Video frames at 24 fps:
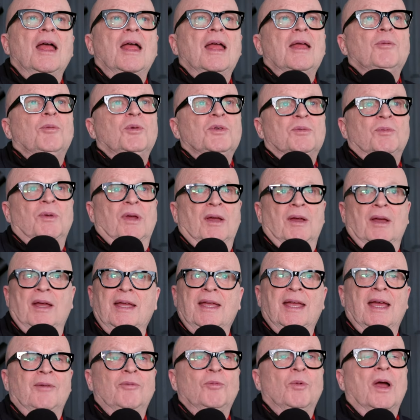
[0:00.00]
It was,
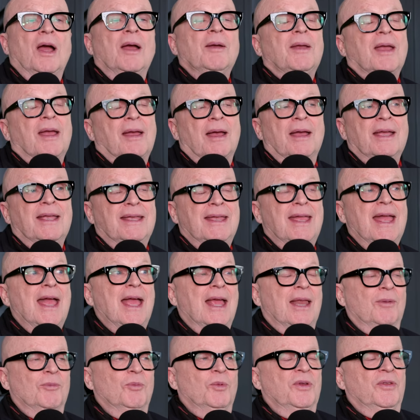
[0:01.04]
again
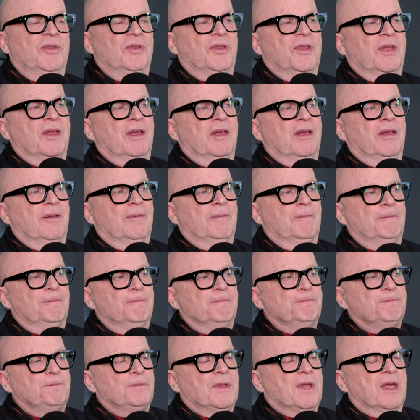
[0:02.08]
with
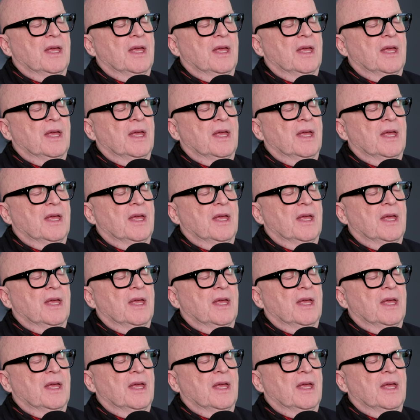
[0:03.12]
the